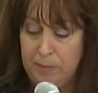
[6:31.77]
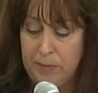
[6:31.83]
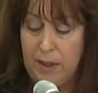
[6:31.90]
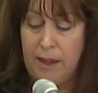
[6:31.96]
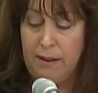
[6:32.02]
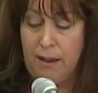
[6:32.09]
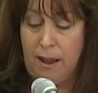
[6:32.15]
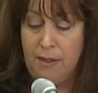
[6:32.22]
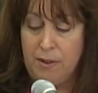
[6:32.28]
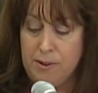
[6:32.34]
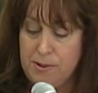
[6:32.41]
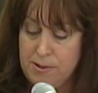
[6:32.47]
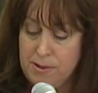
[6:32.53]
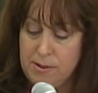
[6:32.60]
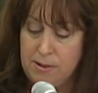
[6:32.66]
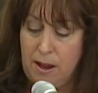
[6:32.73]
And
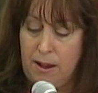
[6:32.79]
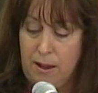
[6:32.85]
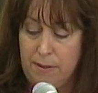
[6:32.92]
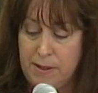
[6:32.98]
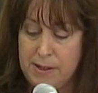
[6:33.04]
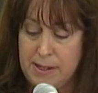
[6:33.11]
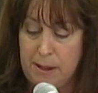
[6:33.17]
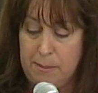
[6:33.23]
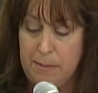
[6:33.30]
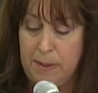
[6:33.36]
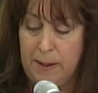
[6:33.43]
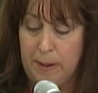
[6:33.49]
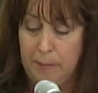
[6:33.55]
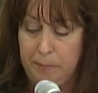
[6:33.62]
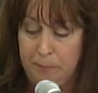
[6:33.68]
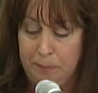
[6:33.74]
others the same thing.